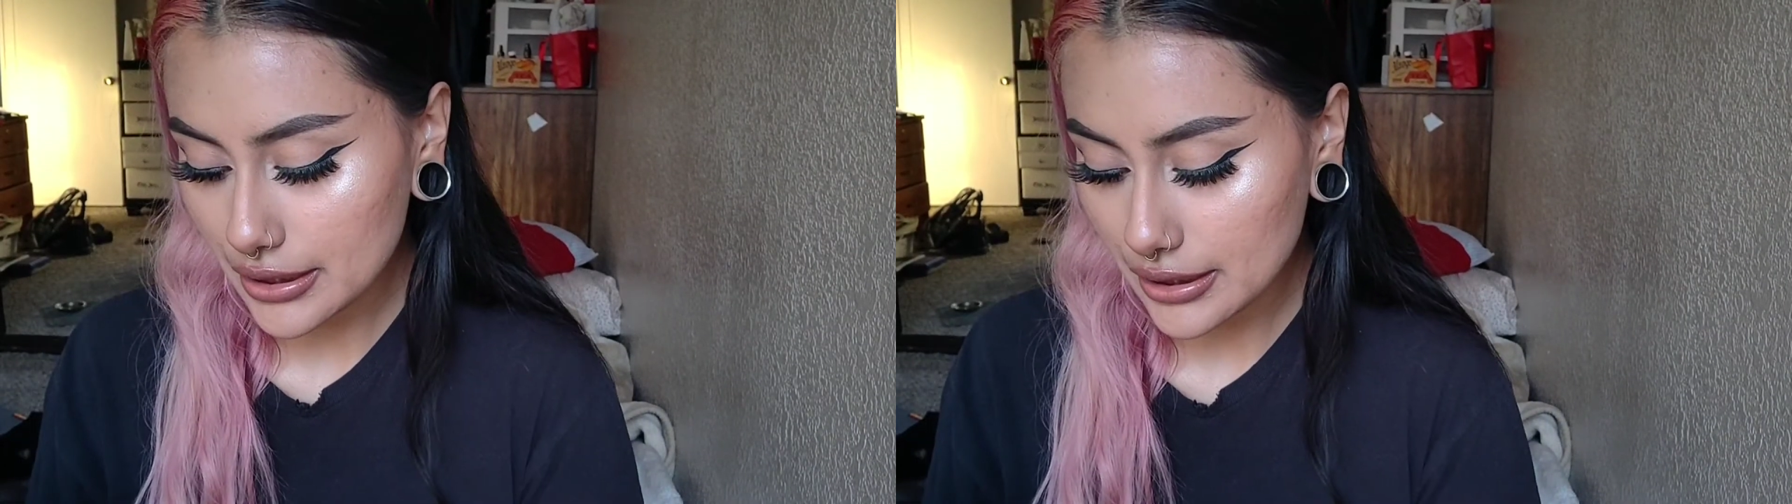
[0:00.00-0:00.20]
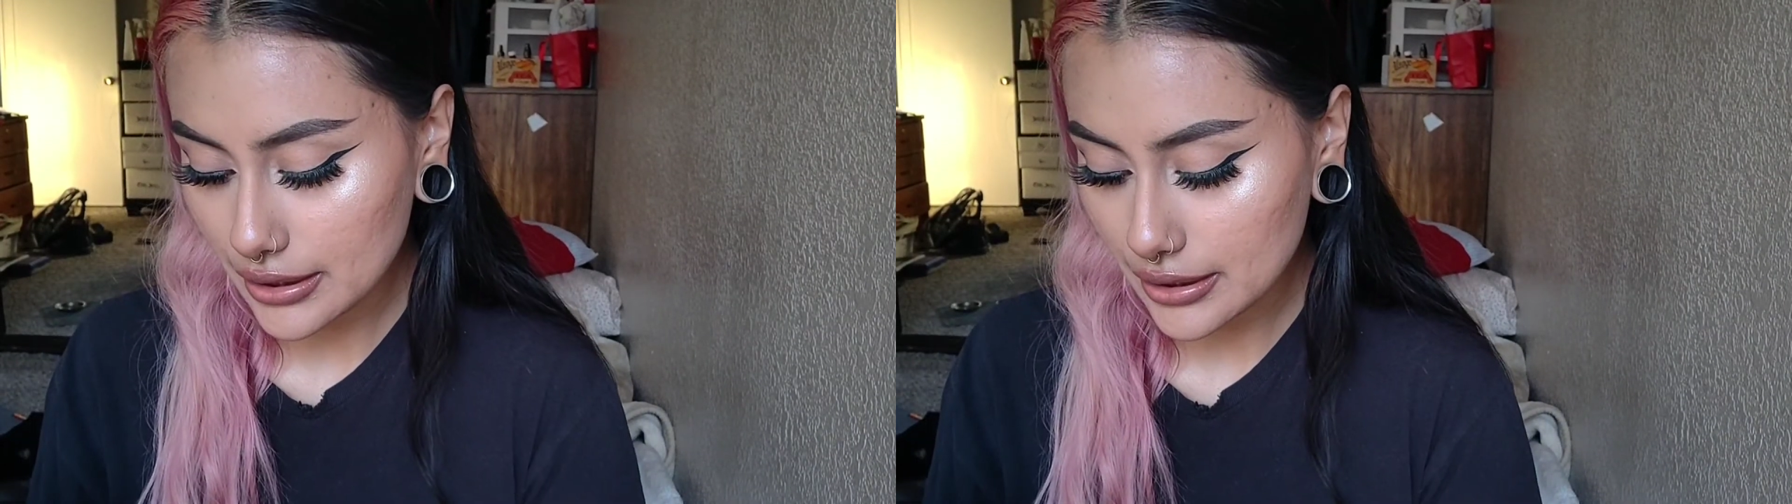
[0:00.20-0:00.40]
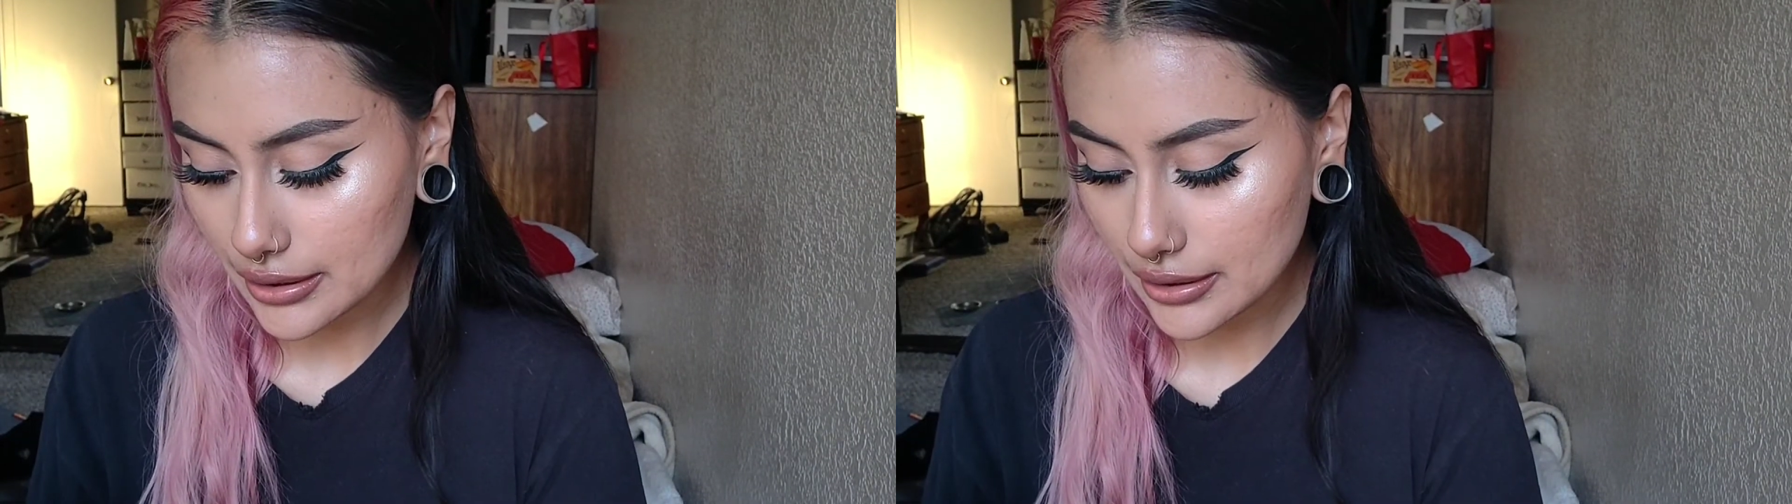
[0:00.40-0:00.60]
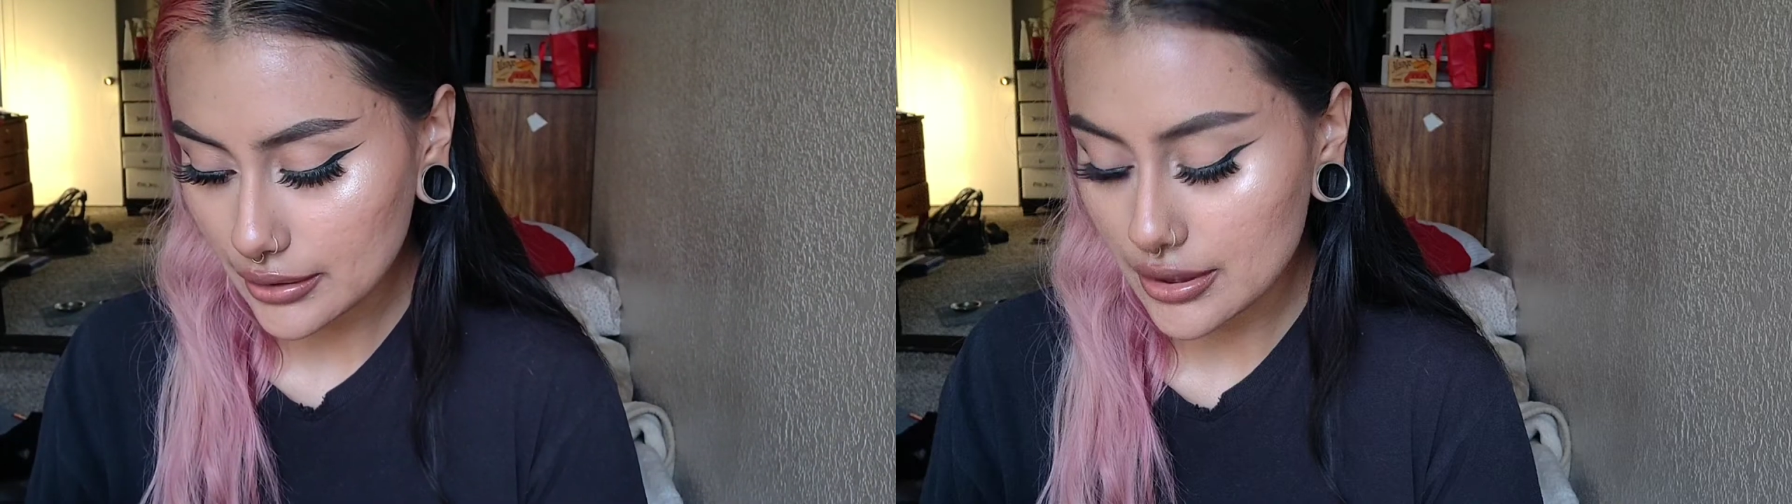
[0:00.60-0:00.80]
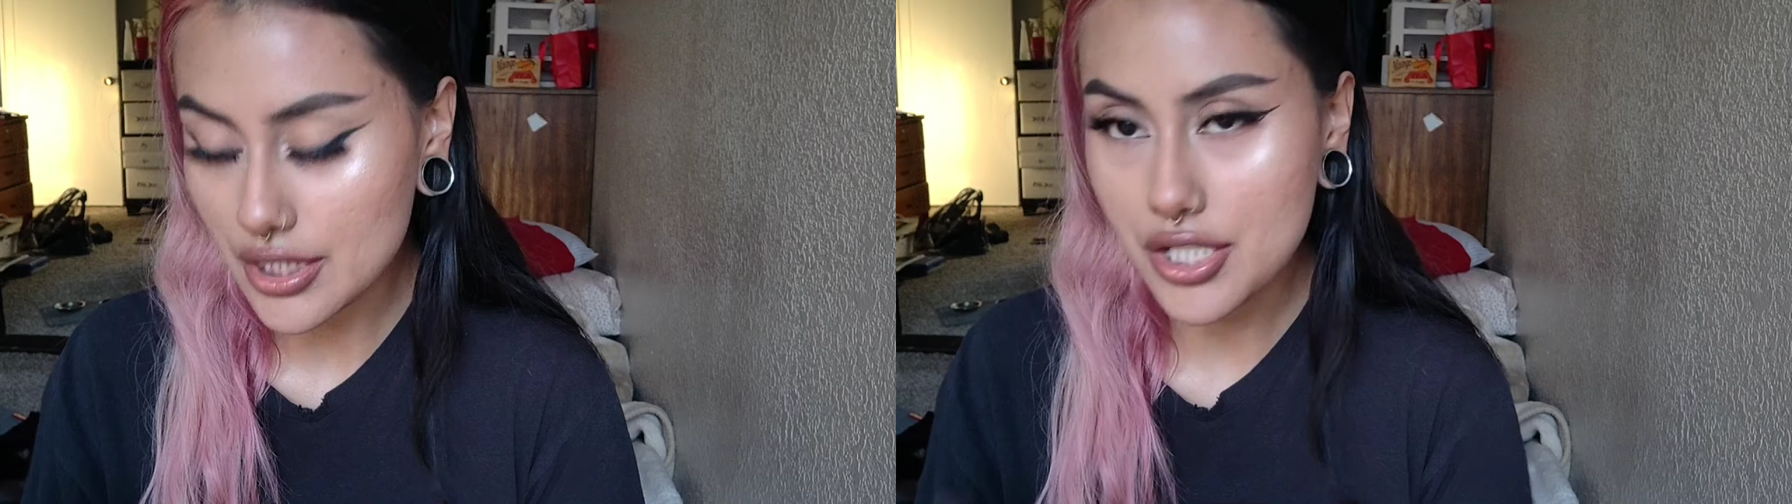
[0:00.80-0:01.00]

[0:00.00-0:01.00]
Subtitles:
in the